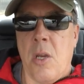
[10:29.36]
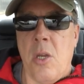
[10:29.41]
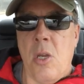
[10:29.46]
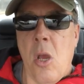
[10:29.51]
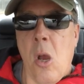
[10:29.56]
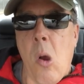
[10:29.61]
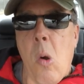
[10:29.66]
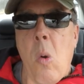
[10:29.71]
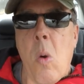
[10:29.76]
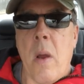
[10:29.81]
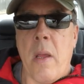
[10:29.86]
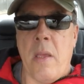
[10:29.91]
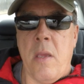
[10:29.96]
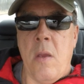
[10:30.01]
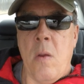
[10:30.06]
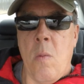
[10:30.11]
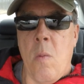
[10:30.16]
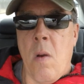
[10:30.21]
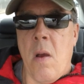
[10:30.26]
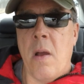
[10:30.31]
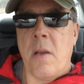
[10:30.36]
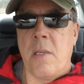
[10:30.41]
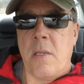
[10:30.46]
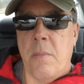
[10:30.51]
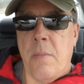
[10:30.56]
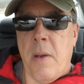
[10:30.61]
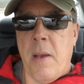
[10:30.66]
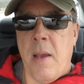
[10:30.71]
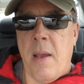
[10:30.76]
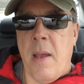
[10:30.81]
Know what you want to
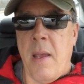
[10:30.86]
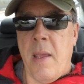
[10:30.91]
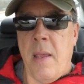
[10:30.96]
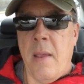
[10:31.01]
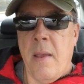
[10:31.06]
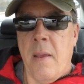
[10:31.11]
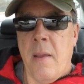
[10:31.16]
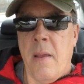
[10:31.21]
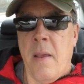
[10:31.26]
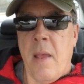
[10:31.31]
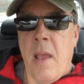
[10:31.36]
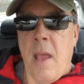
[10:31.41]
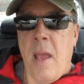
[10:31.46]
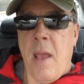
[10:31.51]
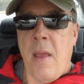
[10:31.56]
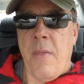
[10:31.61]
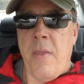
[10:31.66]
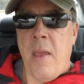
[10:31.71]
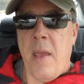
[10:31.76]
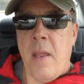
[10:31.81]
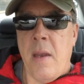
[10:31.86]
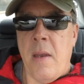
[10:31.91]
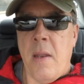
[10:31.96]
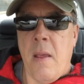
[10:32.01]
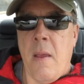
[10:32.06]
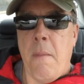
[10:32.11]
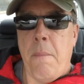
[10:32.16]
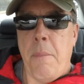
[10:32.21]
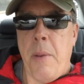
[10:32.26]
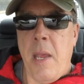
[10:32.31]
buy, and
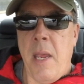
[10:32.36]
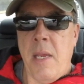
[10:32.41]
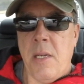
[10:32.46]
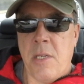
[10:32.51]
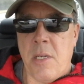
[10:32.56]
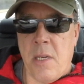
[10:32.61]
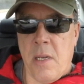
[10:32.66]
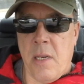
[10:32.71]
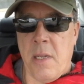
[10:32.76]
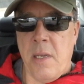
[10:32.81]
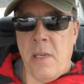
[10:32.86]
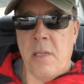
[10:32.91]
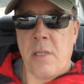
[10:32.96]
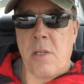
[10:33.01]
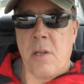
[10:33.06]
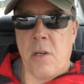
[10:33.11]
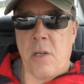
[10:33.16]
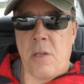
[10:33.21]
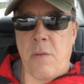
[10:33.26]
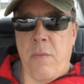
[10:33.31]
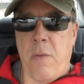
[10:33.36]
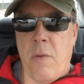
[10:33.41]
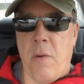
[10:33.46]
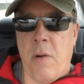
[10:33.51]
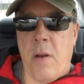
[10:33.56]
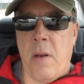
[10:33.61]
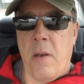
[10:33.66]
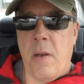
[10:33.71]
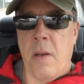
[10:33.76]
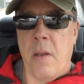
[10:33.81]
then patiently search for
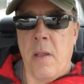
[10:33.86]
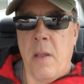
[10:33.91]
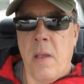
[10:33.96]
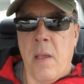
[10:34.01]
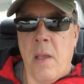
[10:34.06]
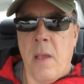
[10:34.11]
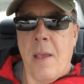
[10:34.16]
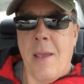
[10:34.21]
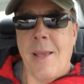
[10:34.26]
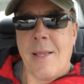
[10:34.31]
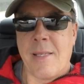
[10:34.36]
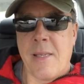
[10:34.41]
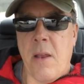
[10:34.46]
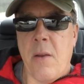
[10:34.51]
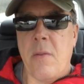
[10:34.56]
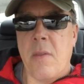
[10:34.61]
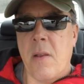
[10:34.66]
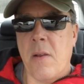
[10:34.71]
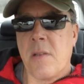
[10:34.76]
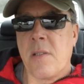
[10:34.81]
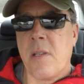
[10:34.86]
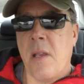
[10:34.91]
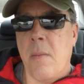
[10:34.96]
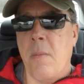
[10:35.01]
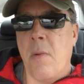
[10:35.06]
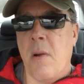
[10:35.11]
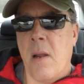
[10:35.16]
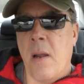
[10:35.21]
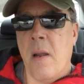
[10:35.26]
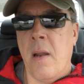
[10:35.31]
it. It's out there
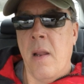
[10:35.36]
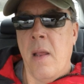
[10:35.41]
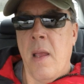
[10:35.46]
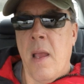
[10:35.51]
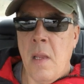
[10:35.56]
somewhere.